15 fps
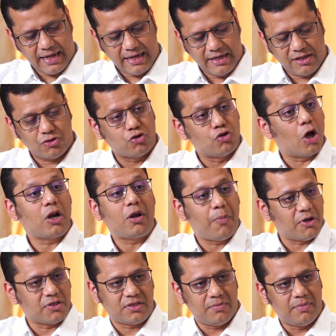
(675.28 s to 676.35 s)
is not
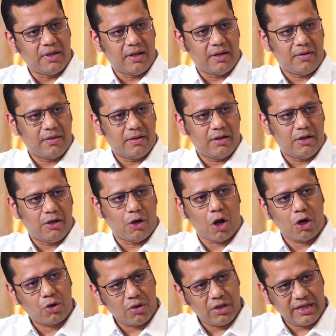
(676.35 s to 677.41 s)
possible.
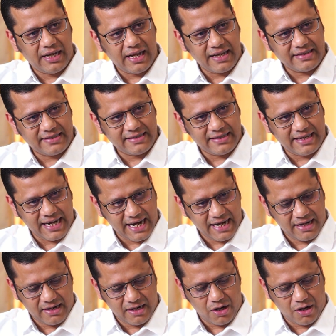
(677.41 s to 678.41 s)
Not only in our state,